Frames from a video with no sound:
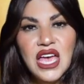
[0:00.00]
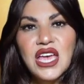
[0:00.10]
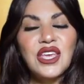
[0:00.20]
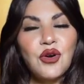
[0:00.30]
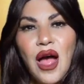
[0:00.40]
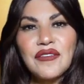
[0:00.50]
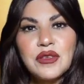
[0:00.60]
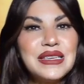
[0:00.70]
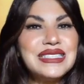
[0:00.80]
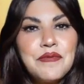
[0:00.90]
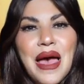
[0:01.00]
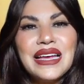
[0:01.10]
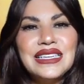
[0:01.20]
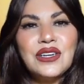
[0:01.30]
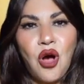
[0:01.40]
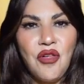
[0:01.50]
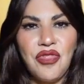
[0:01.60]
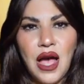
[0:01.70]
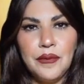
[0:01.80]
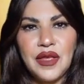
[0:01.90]
you don't have to be dependent on
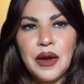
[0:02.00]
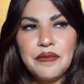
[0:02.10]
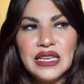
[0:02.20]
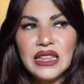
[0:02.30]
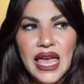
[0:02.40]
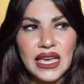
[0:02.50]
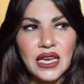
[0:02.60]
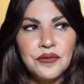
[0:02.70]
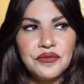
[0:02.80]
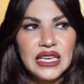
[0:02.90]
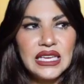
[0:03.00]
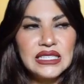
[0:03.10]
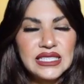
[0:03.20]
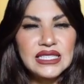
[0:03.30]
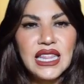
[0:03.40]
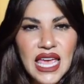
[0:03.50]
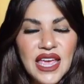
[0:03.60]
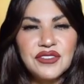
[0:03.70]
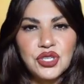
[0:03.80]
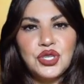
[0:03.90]
them and be like
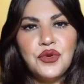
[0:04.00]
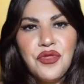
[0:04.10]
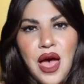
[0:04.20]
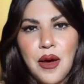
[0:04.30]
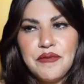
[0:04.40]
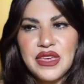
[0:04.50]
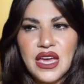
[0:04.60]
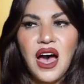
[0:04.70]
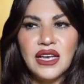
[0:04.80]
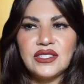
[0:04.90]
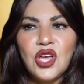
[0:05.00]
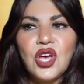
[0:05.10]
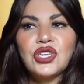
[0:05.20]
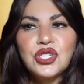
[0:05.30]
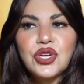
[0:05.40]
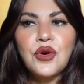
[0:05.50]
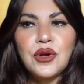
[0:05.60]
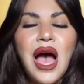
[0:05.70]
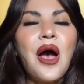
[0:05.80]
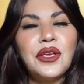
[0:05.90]
enslaved to them, because you don't
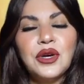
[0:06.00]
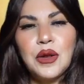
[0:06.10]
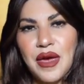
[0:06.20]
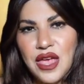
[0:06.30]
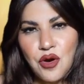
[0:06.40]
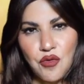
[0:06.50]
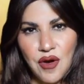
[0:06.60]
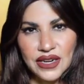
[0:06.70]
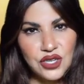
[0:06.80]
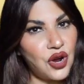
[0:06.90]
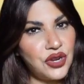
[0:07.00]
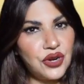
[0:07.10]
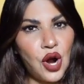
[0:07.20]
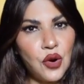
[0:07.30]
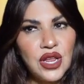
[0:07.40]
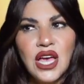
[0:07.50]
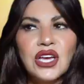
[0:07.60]
know how you're going to pay your rent on your own.